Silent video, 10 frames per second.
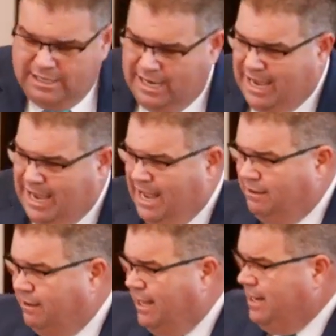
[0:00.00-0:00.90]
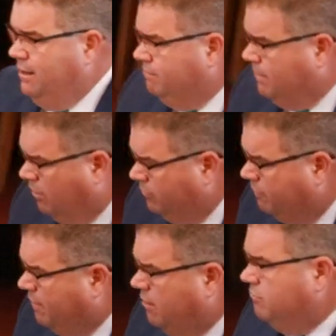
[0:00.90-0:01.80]
And the lady on the
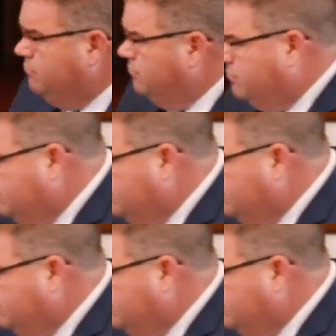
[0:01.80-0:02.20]
phone was